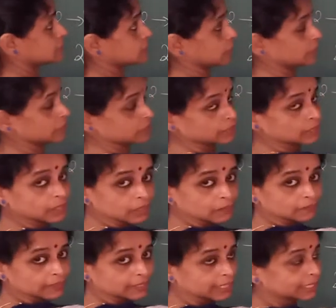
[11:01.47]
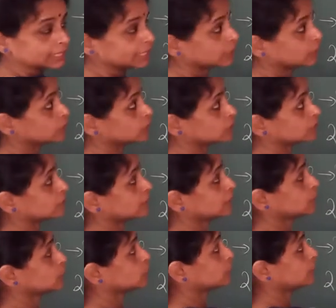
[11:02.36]
state. When L equal to 1,
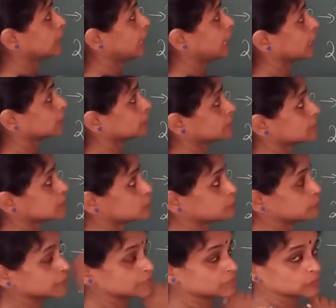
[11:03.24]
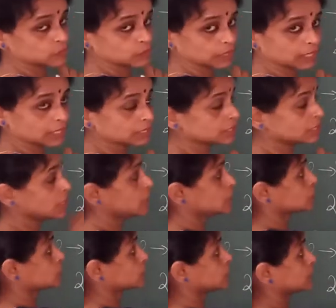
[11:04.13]
you will have this P
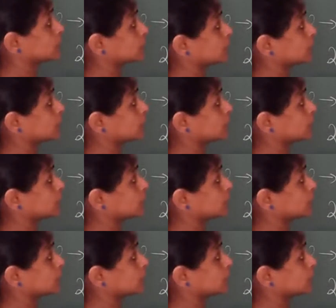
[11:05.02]
state. So it